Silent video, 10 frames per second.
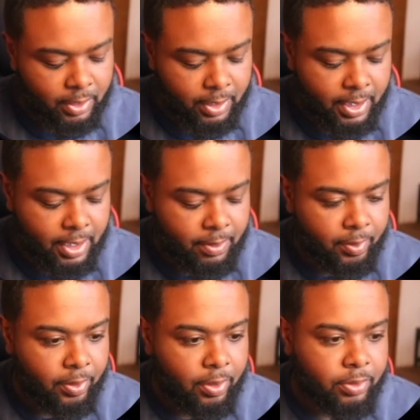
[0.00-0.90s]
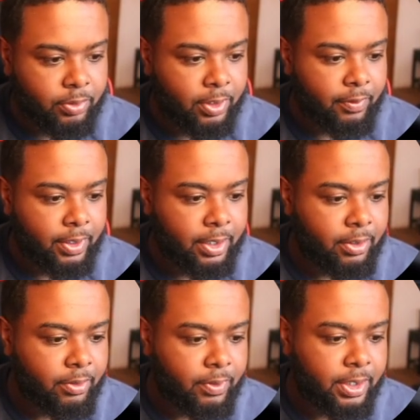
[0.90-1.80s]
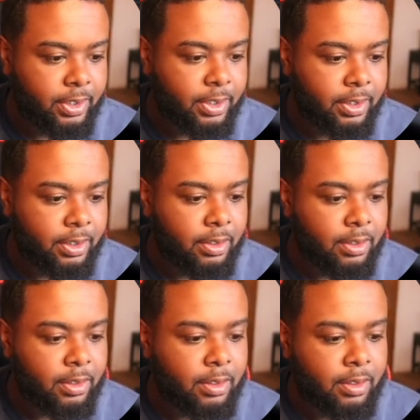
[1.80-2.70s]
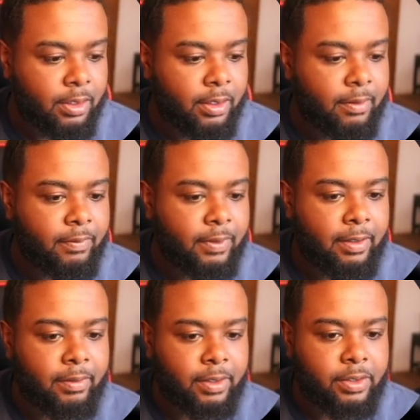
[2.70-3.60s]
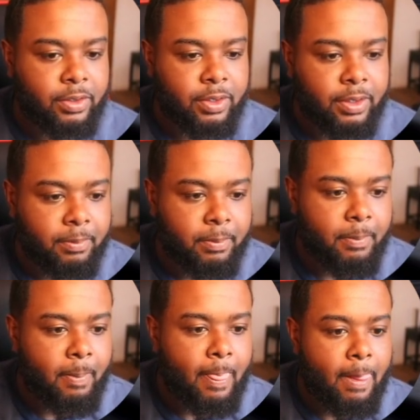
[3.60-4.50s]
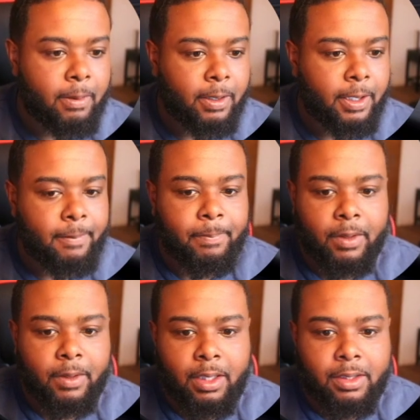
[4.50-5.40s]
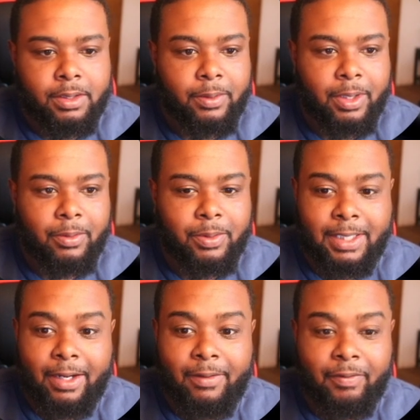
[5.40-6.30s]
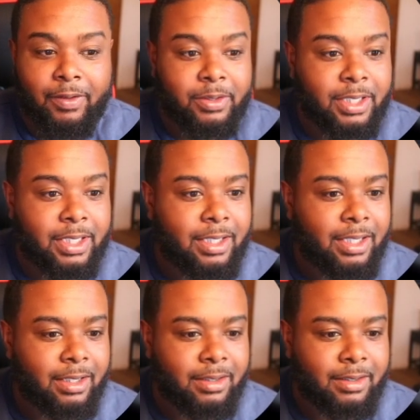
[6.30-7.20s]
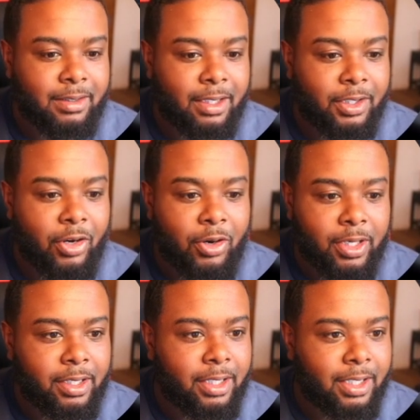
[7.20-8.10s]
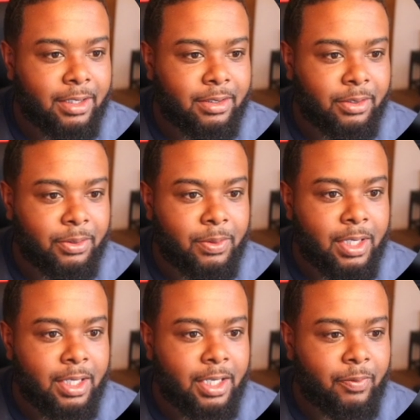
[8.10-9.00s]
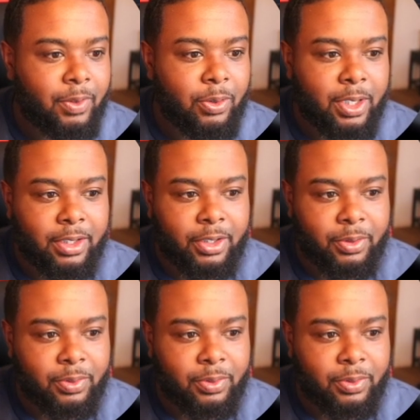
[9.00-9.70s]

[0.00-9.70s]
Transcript: and we're gonna also give it a duration of 500, okay? there we go. We see our first index, our current index. So if we go here to use